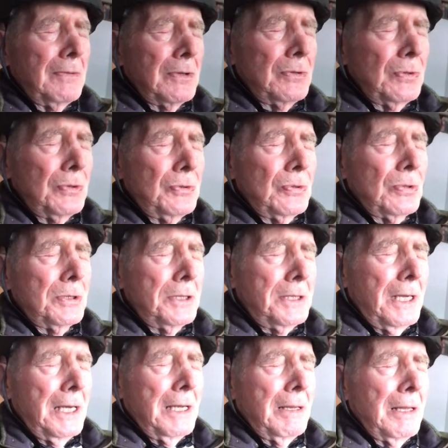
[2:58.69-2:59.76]
If you can do it during the
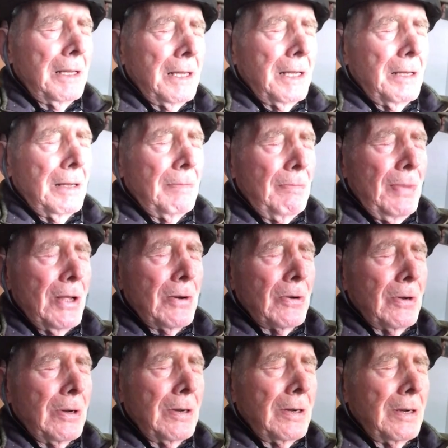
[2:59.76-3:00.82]
day,
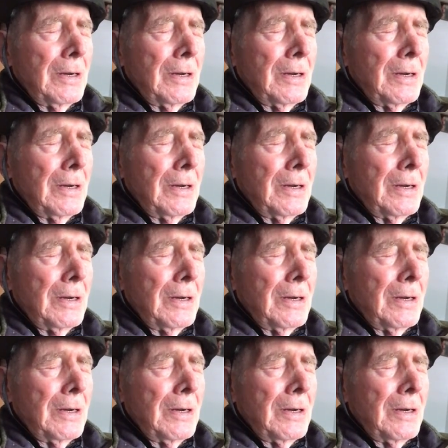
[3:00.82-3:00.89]
better.